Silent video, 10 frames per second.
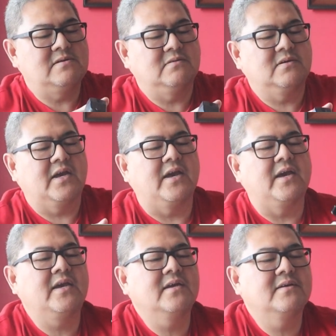
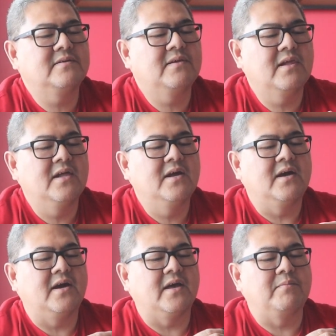okay,
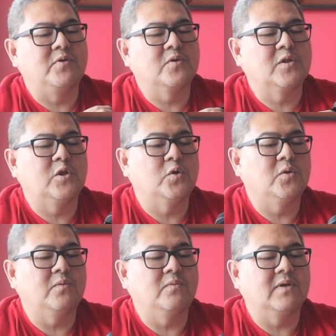I have no clue
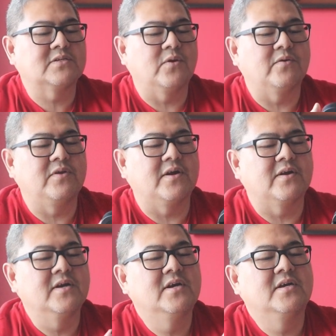what's going on
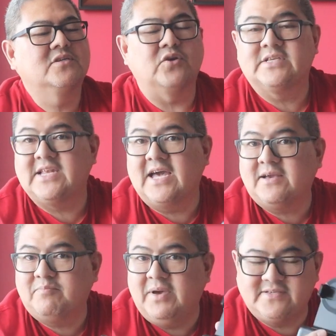here. So it's
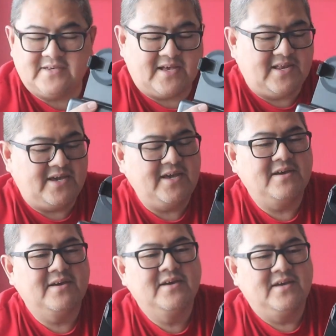like basically
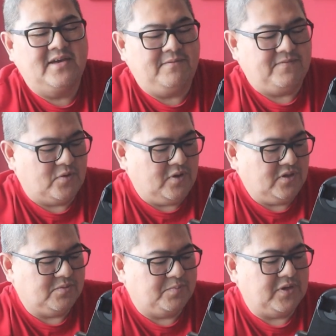if you're
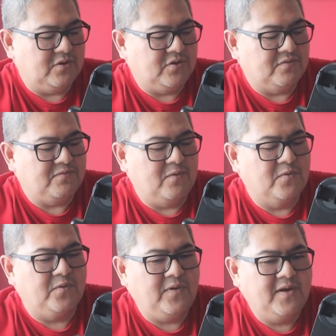going to put it on your
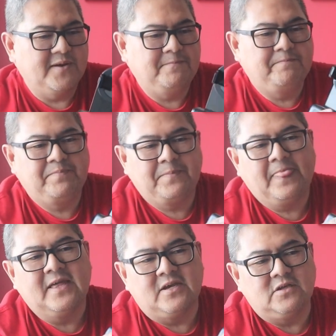phone,
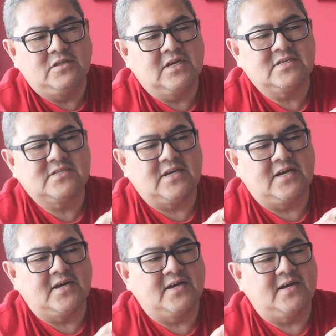you just
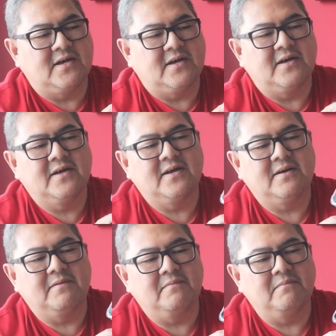
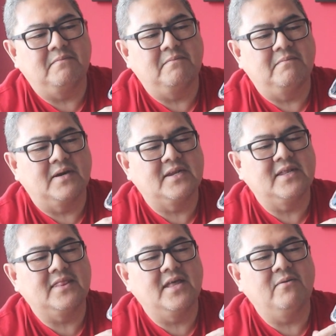
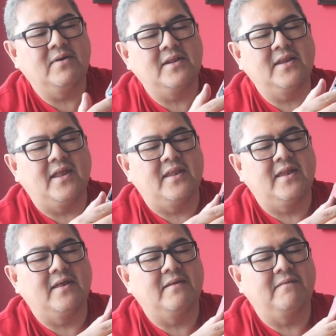magnet that one, and
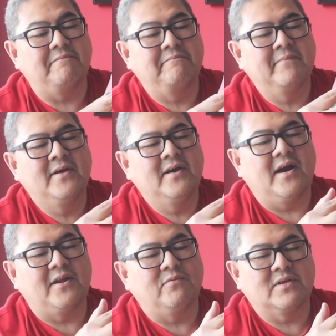then
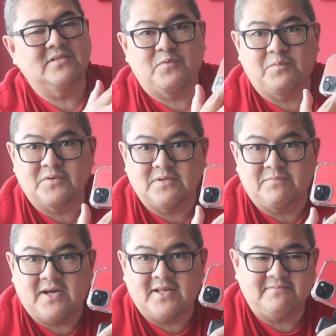I don't know what's the purpose of
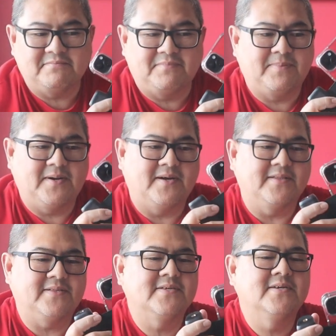that,
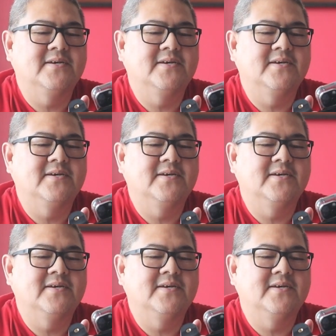but